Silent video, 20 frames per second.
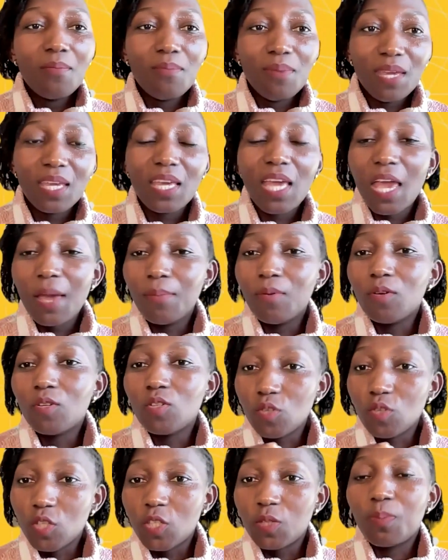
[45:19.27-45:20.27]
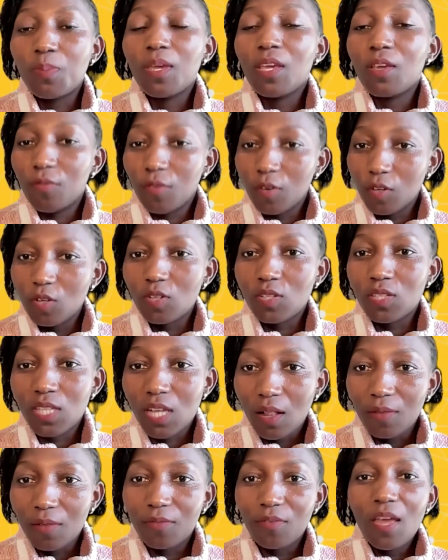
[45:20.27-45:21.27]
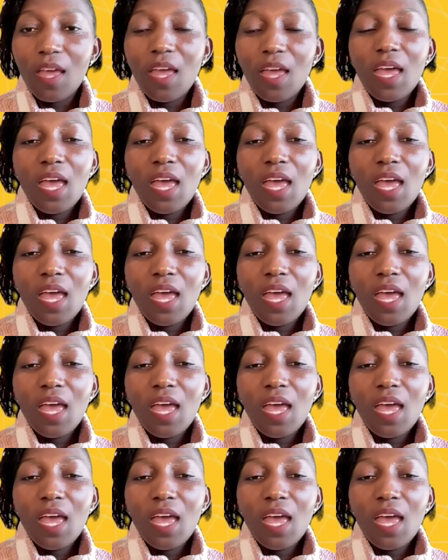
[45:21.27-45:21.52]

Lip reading: being able to speak for yourself